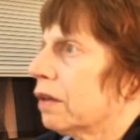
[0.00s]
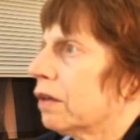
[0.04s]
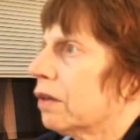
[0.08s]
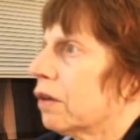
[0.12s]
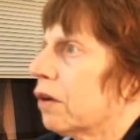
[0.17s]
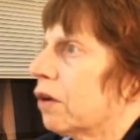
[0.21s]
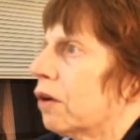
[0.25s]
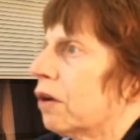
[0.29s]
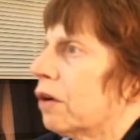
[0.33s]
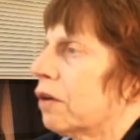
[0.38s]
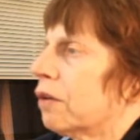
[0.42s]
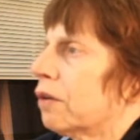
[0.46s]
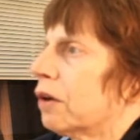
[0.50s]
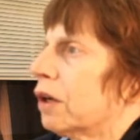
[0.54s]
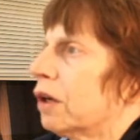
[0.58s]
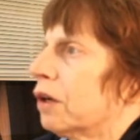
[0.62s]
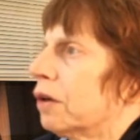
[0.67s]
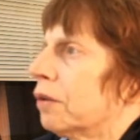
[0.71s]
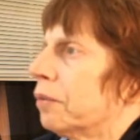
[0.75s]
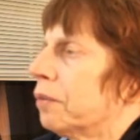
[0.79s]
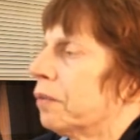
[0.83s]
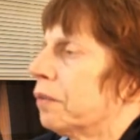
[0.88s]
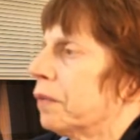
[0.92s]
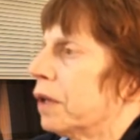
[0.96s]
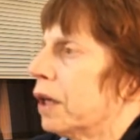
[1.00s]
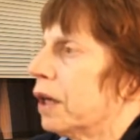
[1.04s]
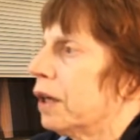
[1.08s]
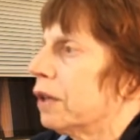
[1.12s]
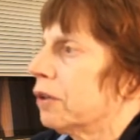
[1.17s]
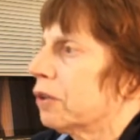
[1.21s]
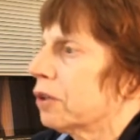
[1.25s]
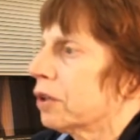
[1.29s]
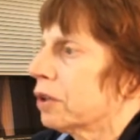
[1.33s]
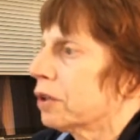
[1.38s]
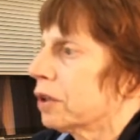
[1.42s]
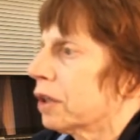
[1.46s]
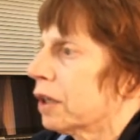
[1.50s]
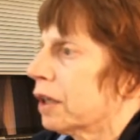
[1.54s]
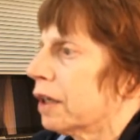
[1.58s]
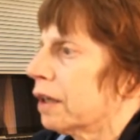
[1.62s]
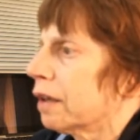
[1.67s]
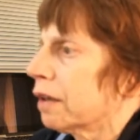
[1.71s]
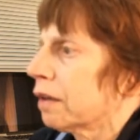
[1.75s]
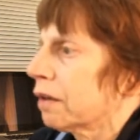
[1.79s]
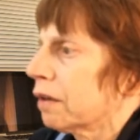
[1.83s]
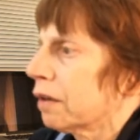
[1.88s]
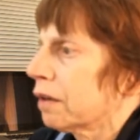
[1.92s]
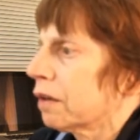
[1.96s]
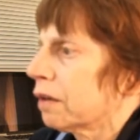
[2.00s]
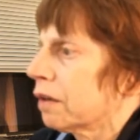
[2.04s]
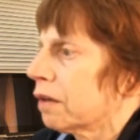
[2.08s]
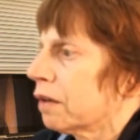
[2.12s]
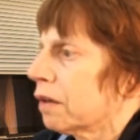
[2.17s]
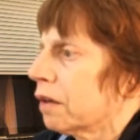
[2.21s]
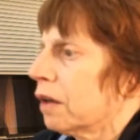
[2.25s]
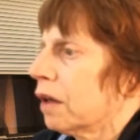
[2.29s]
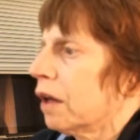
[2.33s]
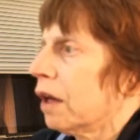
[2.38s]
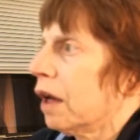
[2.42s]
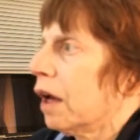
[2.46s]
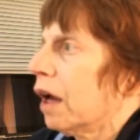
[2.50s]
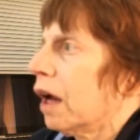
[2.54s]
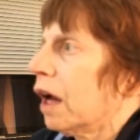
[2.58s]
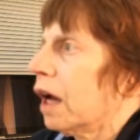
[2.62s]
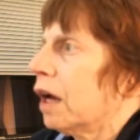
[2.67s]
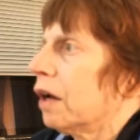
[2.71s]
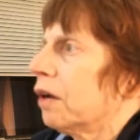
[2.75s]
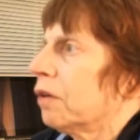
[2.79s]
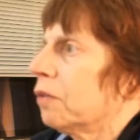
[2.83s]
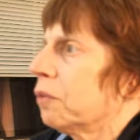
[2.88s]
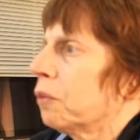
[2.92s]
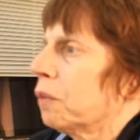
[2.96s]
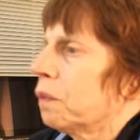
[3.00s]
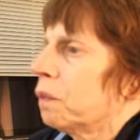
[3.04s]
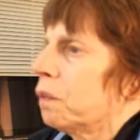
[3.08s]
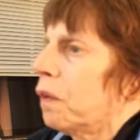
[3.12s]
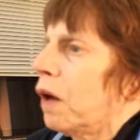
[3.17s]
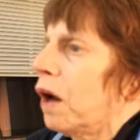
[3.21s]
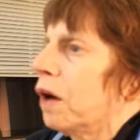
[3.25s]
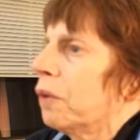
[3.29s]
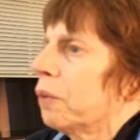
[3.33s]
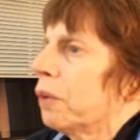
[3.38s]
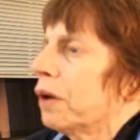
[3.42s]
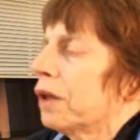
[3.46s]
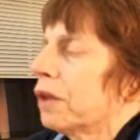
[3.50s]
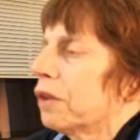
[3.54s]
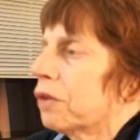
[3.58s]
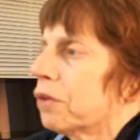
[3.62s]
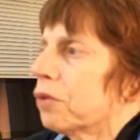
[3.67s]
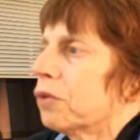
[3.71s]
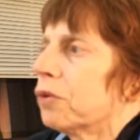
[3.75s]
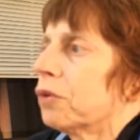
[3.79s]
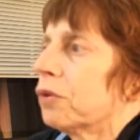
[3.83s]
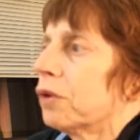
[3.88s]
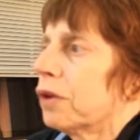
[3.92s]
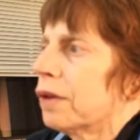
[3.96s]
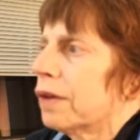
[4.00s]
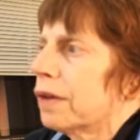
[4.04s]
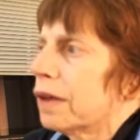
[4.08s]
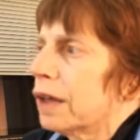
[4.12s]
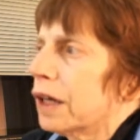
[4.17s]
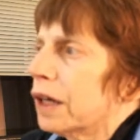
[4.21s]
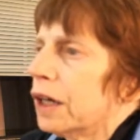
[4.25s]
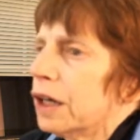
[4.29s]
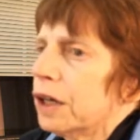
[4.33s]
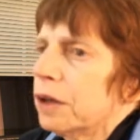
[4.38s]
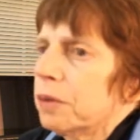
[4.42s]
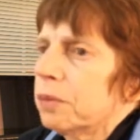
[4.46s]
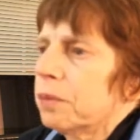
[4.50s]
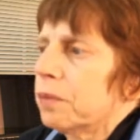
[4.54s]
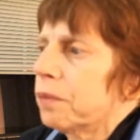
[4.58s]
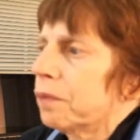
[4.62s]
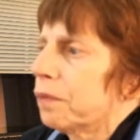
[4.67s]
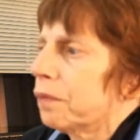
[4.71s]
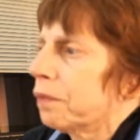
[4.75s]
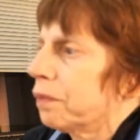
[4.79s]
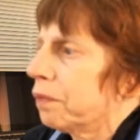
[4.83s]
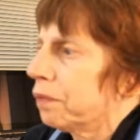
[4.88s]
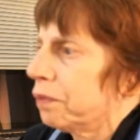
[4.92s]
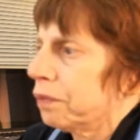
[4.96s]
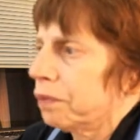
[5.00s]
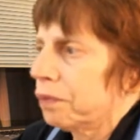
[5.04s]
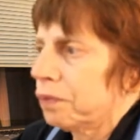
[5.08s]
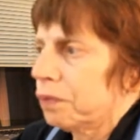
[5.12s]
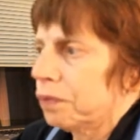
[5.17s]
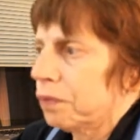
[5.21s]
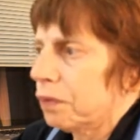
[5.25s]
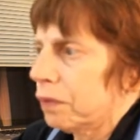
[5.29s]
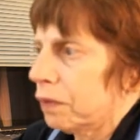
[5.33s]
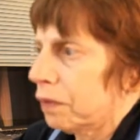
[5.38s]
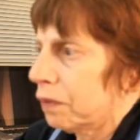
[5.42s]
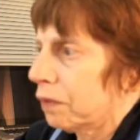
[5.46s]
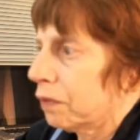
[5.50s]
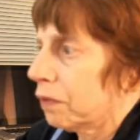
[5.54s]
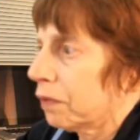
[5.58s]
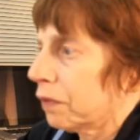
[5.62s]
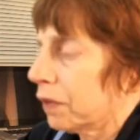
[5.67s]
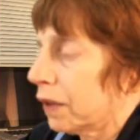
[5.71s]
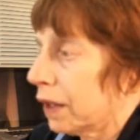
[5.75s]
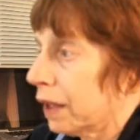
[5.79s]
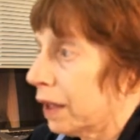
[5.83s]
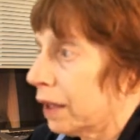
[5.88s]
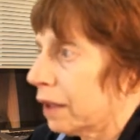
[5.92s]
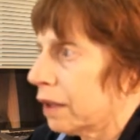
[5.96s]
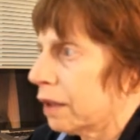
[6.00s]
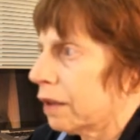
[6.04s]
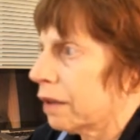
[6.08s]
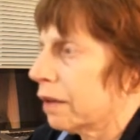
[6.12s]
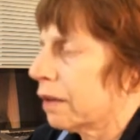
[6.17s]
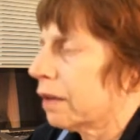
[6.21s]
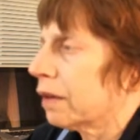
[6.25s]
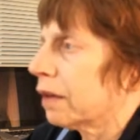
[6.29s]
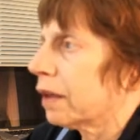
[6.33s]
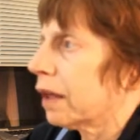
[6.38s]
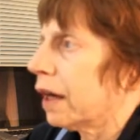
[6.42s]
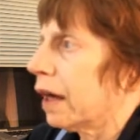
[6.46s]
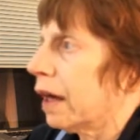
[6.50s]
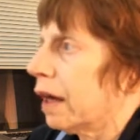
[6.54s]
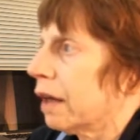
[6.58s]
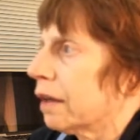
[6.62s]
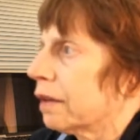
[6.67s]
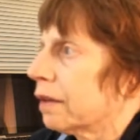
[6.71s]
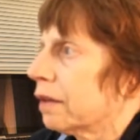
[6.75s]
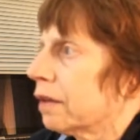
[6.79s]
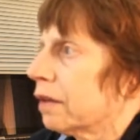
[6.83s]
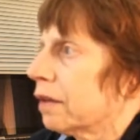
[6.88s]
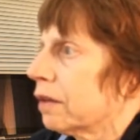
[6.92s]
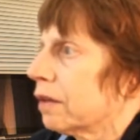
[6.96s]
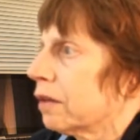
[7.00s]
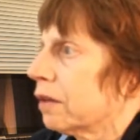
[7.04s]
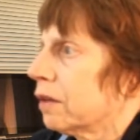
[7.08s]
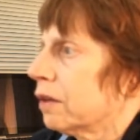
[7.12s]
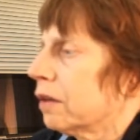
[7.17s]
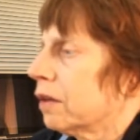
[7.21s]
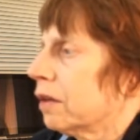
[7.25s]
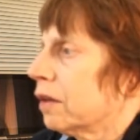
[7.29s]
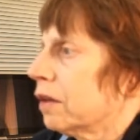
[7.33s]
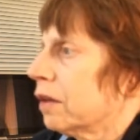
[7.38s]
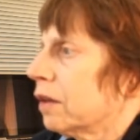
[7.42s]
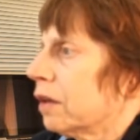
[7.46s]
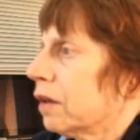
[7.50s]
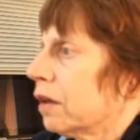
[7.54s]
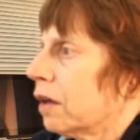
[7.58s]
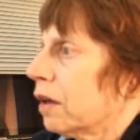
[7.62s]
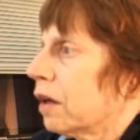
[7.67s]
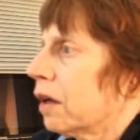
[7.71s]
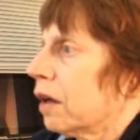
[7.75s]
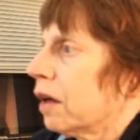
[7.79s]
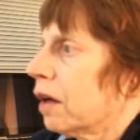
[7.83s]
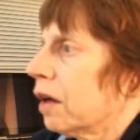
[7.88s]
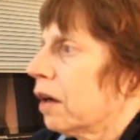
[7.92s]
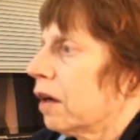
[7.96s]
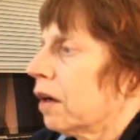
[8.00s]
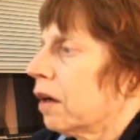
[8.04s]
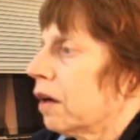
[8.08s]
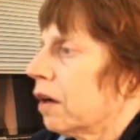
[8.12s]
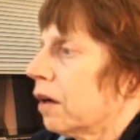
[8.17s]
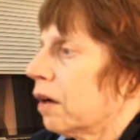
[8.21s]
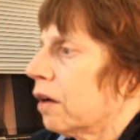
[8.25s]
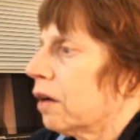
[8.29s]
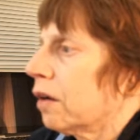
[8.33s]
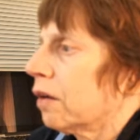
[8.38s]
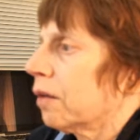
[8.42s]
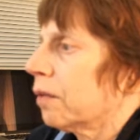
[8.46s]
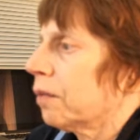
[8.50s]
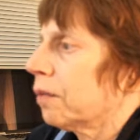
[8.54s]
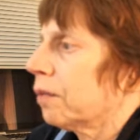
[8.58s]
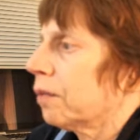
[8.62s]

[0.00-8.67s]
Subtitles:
our HLS, and I went through the same things that I